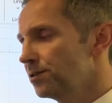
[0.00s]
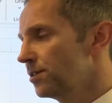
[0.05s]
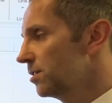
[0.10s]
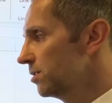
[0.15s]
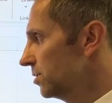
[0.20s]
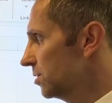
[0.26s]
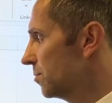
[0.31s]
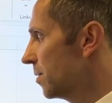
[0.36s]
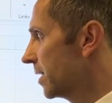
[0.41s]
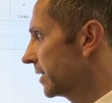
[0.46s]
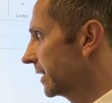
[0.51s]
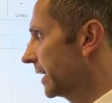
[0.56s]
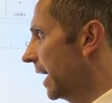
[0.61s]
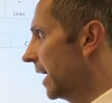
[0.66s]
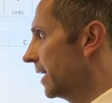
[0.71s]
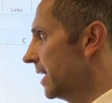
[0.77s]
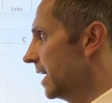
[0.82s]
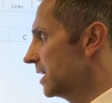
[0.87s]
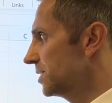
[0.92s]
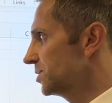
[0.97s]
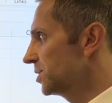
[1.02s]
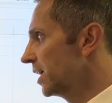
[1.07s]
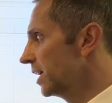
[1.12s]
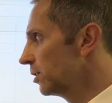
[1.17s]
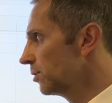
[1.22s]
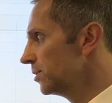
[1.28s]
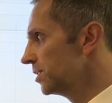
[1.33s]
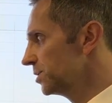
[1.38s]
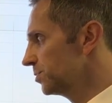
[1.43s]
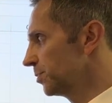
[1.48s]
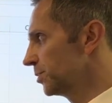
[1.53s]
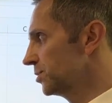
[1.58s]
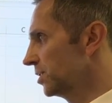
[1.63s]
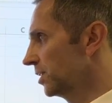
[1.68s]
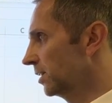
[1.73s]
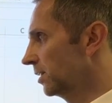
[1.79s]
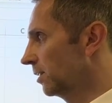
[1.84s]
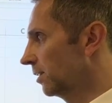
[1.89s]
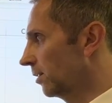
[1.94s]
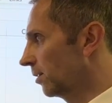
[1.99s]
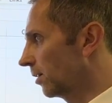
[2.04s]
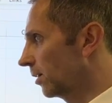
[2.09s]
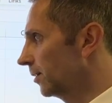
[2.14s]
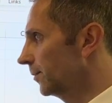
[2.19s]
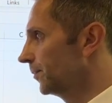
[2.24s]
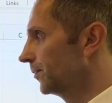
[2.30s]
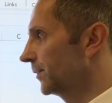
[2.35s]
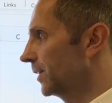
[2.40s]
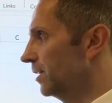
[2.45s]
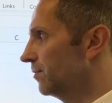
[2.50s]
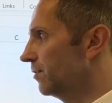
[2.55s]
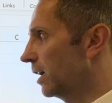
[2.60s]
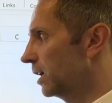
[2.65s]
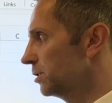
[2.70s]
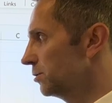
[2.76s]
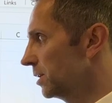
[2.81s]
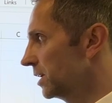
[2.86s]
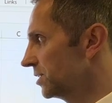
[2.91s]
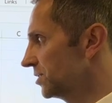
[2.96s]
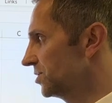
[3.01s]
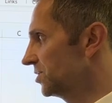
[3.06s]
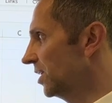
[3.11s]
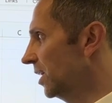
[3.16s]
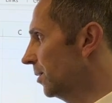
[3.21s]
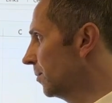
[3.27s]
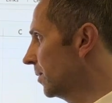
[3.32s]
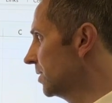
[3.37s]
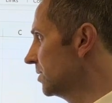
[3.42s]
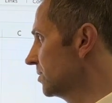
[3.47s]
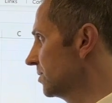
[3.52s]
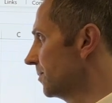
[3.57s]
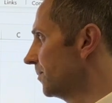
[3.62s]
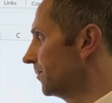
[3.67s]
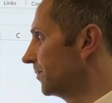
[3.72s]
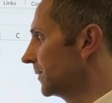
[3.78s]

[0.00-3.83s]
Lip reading: that you might get an essay on this particular evaluate statement.